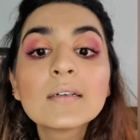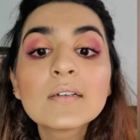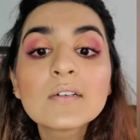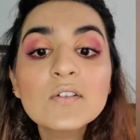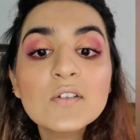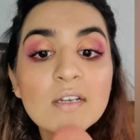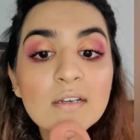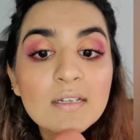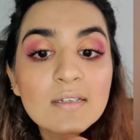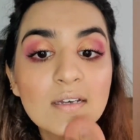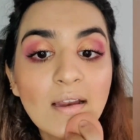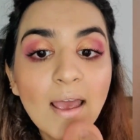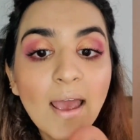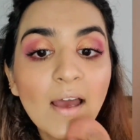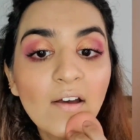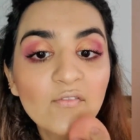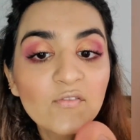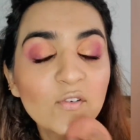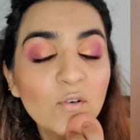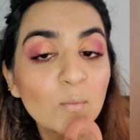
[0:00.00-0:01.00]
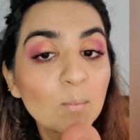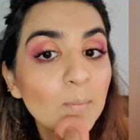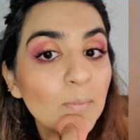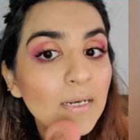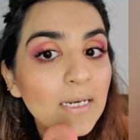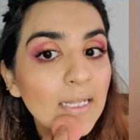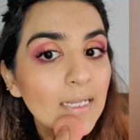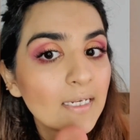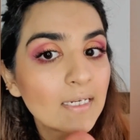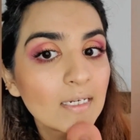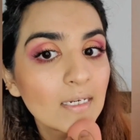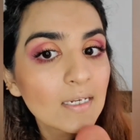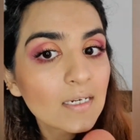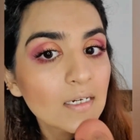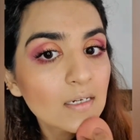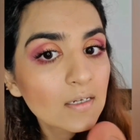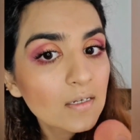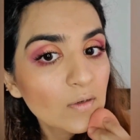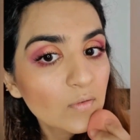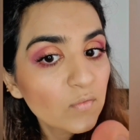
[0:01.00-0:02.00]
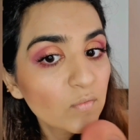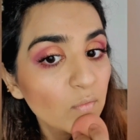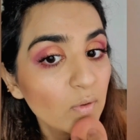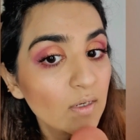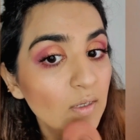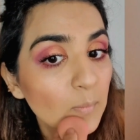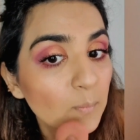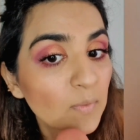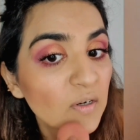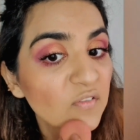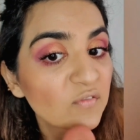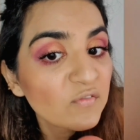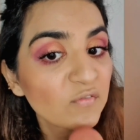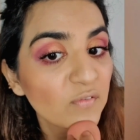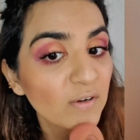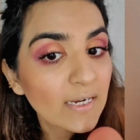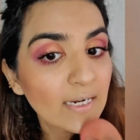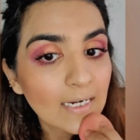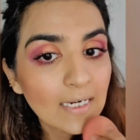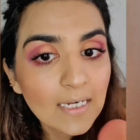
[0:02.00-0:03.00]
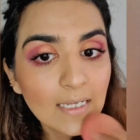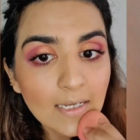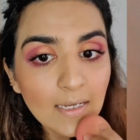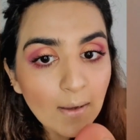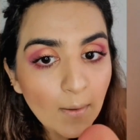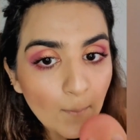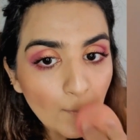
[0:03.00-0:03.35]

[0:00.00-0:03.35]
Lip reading: Just have to blend it very perfectly.